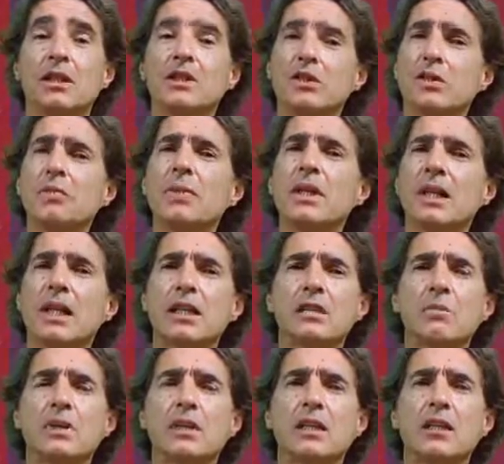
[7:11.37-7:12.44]
To me, that has
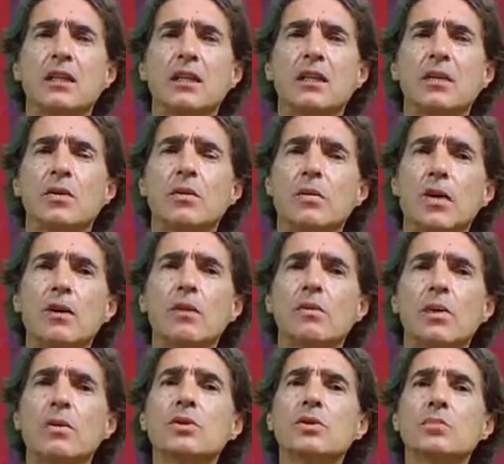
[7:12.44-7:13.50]
been one of the
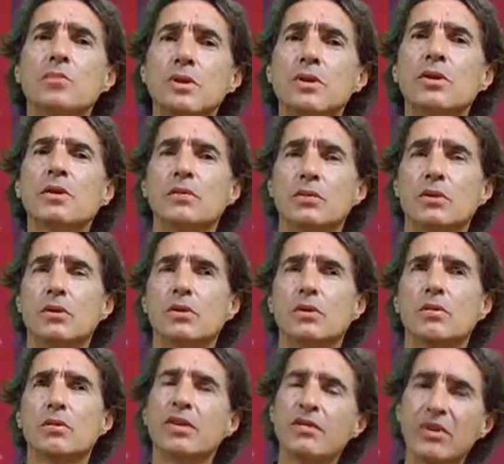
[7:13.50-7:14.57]
most beautiful
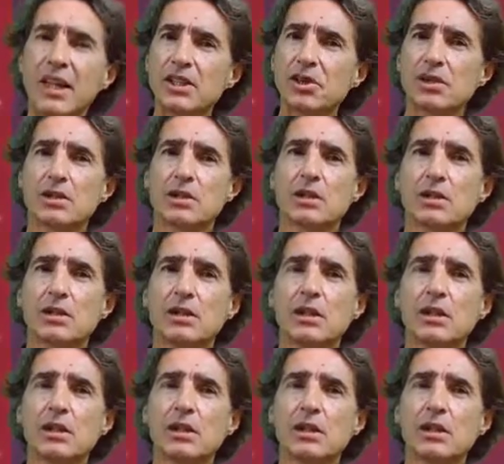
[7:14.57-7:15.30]
reflections